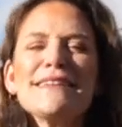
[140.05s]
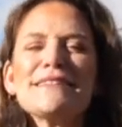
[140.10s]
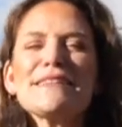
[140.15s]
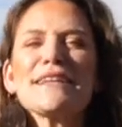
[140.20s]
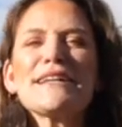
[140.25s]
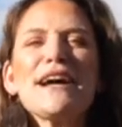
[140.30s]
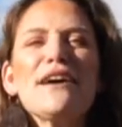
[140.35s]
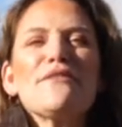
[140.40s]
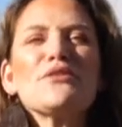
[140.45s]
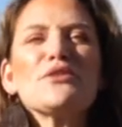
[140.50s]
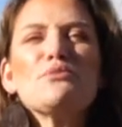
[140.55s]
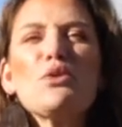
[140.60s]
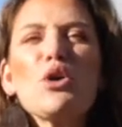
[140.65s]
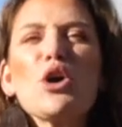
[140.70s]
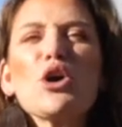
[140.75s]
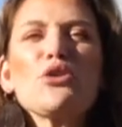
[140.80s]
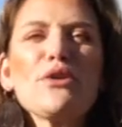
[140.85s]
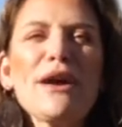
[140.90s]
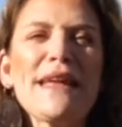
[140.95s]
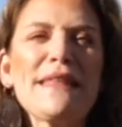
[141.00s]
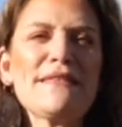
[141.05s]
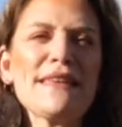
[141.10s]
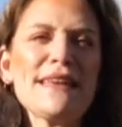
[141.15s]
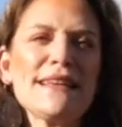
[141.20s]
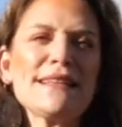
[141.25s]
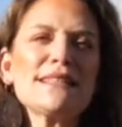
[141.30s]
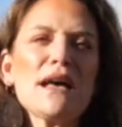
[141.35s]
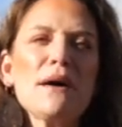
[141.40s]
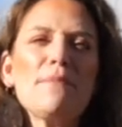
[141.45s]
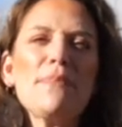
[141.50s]
To cover more great
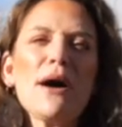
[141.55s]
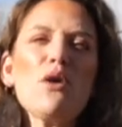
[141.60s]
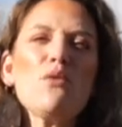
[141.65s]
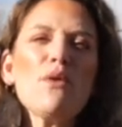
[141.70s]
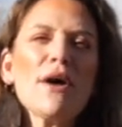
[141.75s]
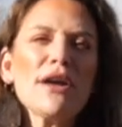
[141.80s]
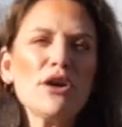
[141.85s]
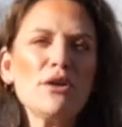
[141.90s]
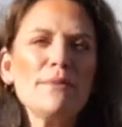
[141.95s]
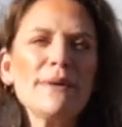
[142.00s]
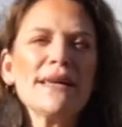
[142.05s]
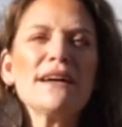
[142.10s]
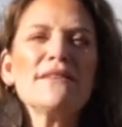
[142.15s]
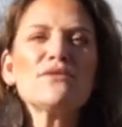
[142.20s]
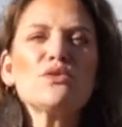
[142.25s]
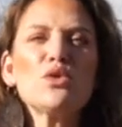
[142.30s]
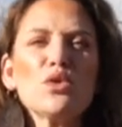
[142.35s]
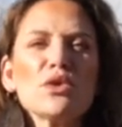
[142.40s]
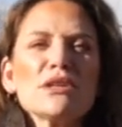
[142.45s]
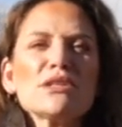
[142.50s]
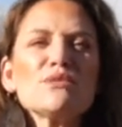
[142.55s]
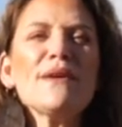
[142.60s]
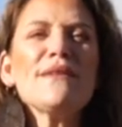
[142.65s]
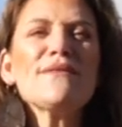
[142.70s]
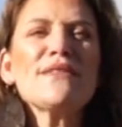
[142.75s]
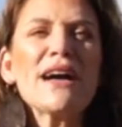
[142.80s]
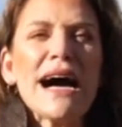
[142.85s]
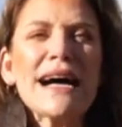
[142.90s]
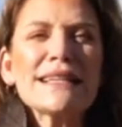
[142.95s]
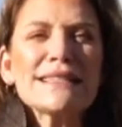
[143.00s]
things about Wyoming, of course,
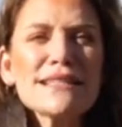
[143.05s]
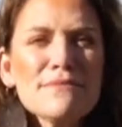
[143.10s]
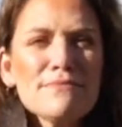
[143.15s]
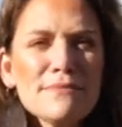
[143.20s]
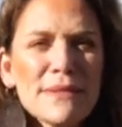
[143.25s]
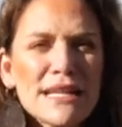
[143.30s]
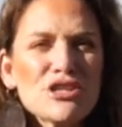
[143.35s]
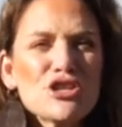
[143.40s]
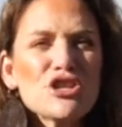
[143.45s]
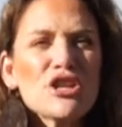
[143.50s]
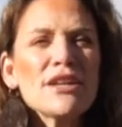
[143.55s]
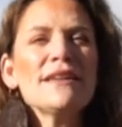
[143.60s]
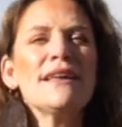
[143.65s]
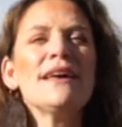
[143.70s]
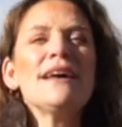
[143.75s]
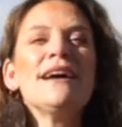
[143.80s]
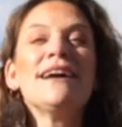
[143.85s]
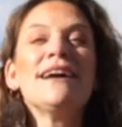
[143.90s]
we've got to mention